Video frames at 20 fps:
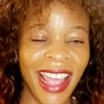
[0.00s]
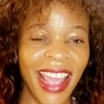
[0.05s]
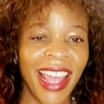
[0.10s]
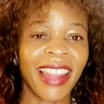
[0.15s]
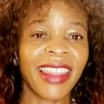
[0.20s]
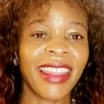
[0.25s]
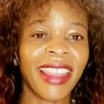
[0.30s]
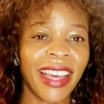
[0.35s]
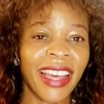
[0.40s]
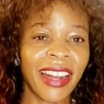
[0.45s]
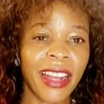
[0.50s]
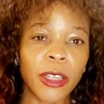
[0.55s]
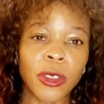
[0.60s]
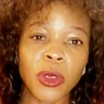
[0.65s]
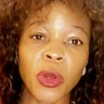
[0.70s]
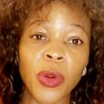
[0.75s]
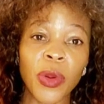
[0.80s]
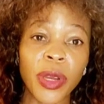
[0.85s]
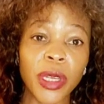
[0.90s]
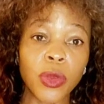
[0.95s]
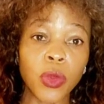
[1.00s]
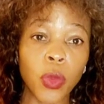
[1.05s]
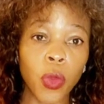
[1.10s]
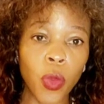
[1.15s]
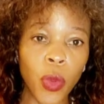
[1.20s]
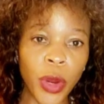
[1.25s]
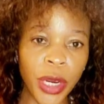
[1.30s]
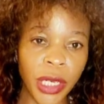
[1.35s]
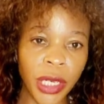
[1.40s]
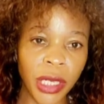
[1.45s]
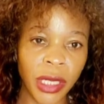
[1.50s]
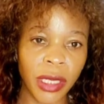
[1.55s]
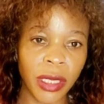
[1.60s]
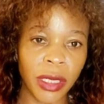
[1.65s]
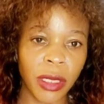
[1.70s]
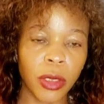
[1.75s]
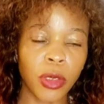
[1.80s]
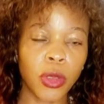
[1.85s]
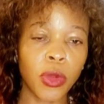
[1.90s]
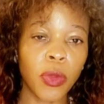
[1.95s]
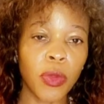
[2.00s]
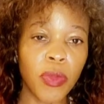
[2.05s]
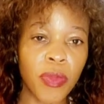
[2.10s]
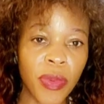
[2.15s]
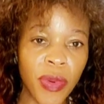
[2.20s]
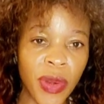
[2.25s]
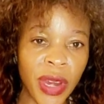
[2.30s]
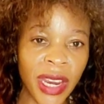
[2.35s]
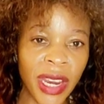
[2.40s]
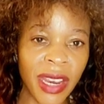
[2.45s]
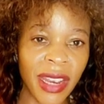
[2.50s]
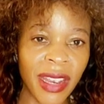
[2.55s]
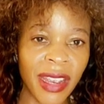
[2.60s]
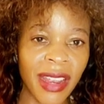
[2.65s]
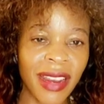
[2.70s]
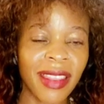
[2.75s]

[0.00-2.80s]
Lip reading: that has always wished to bring